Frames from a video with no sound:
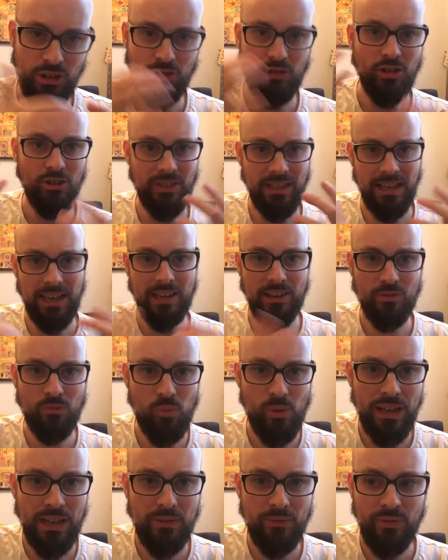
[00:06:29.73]
you've got that kind of
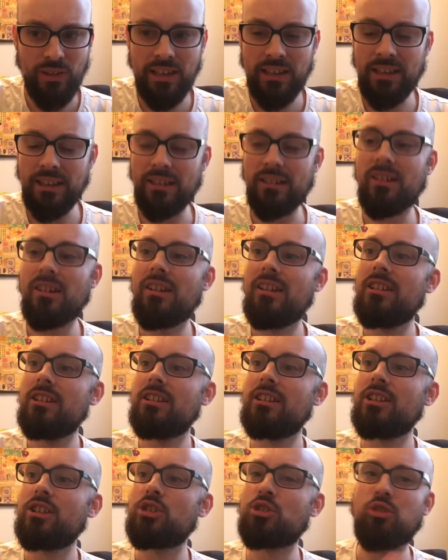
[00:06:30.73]
weird feeling,
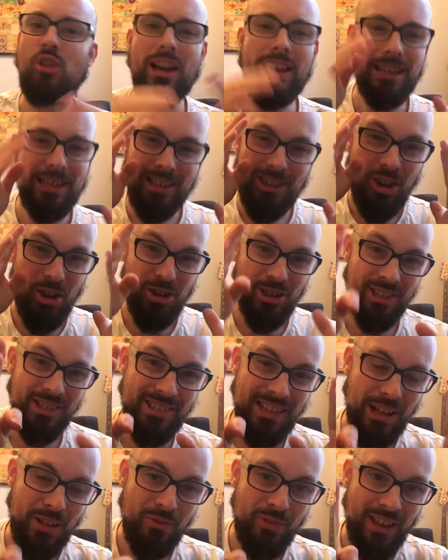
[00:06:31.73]
try and lock
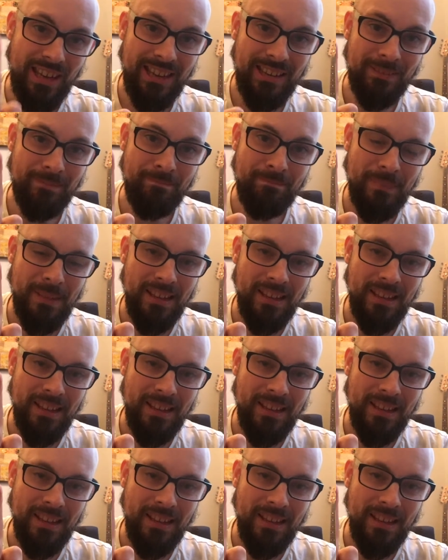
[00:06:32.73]
yourself in